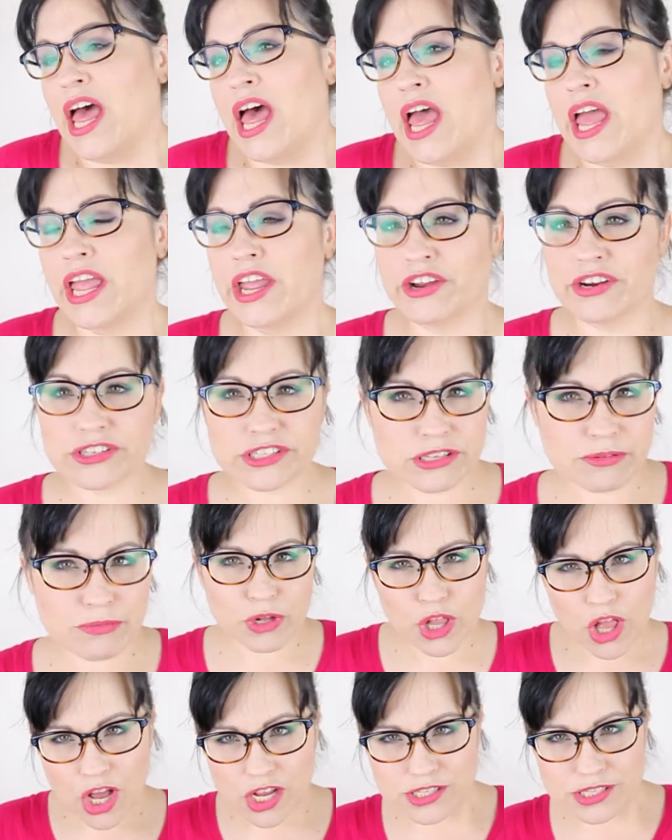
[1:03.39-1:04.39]
Here's
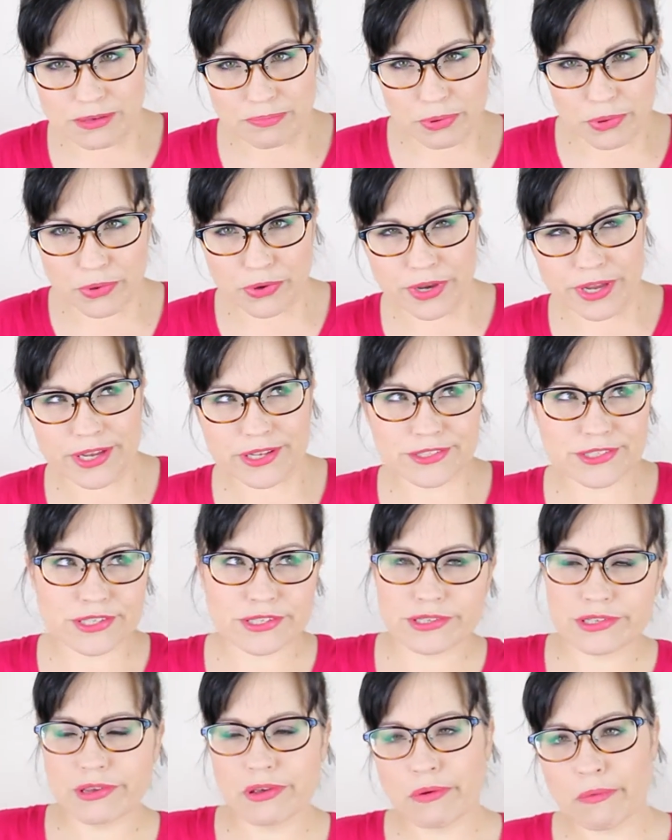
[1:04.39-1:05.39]
glossy
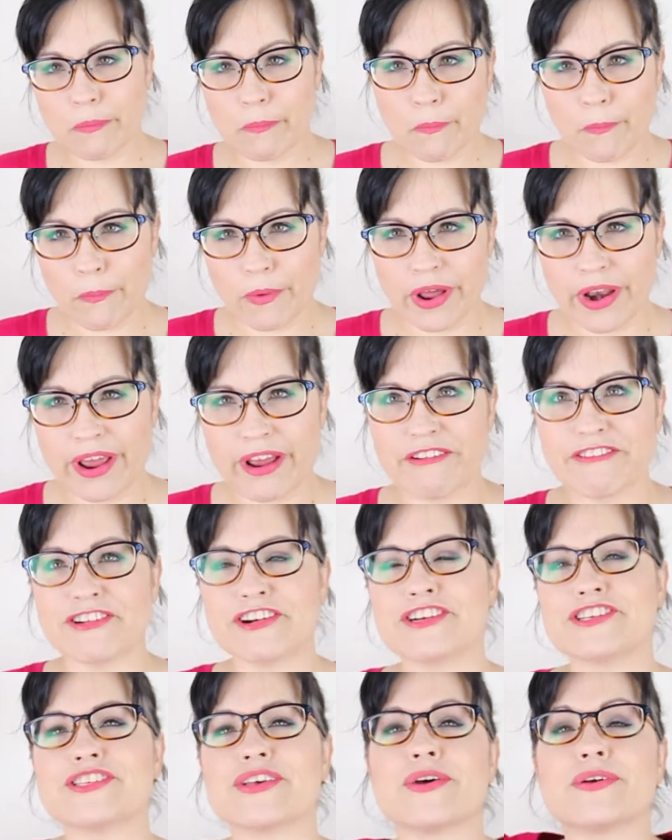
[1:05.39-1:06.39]
points,
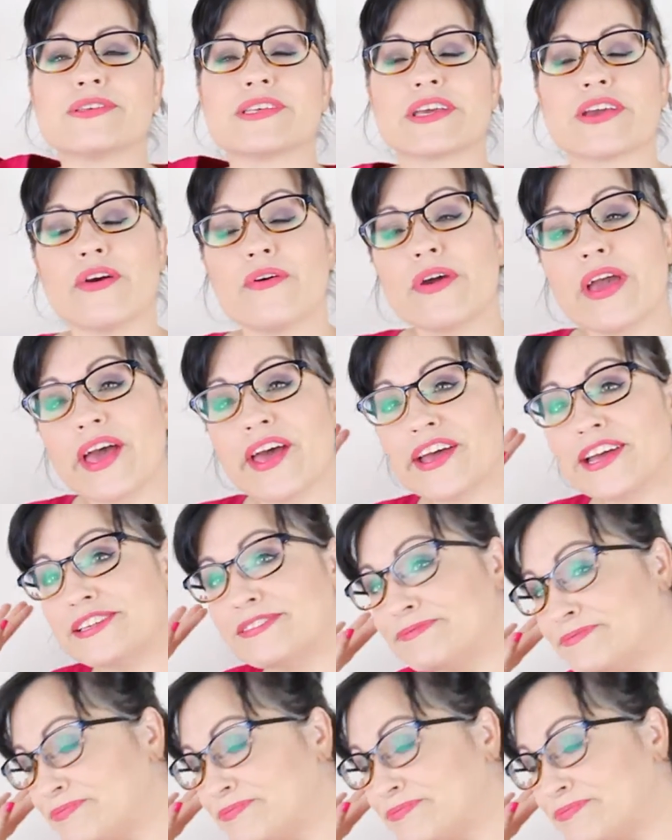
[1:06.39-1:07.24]
whatever. So I was like, okay.